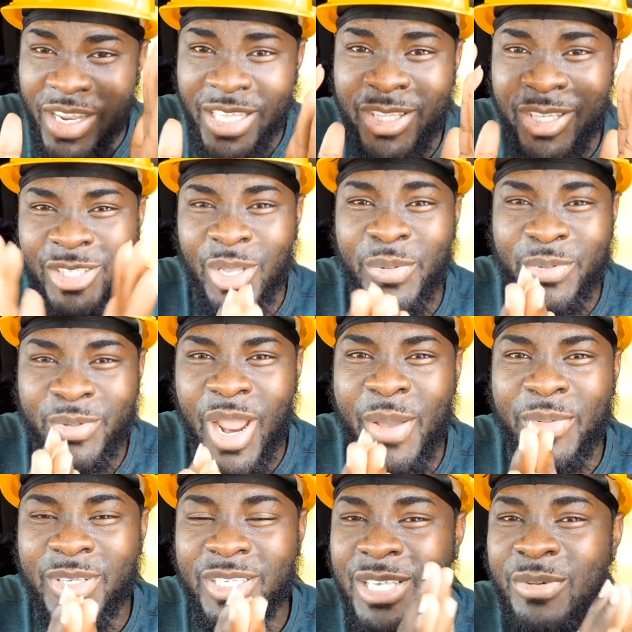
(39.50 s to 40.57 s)
need to
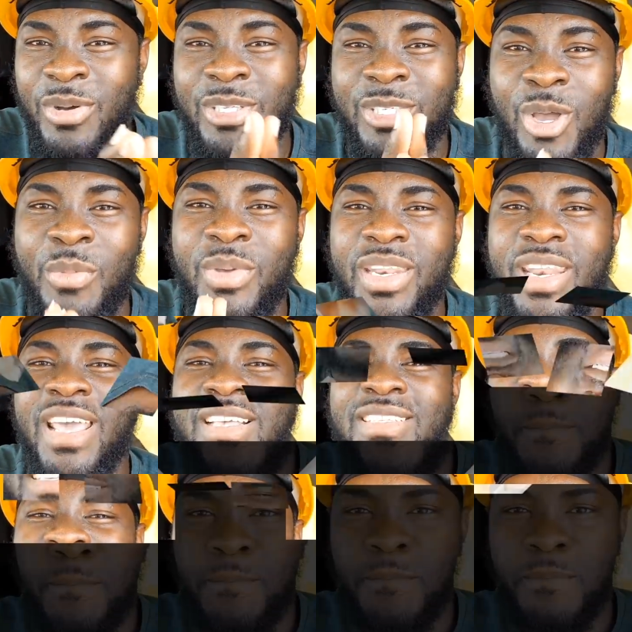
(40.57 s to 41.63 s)
subscribe to see what's coming
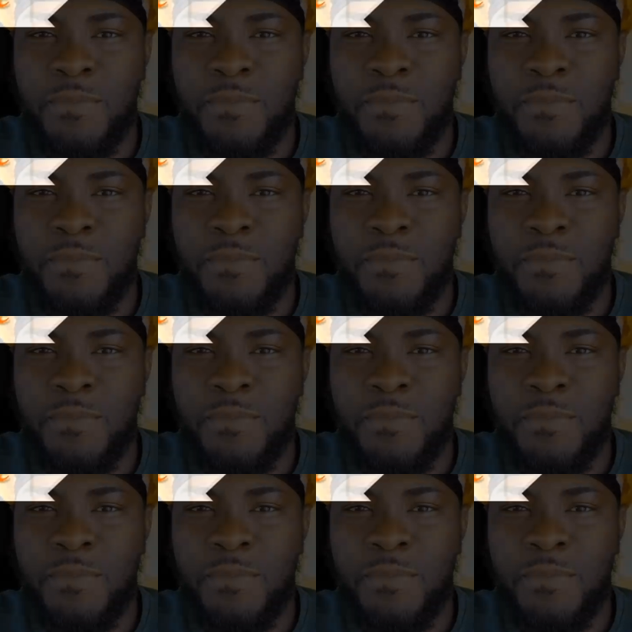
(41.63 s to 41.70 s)
next.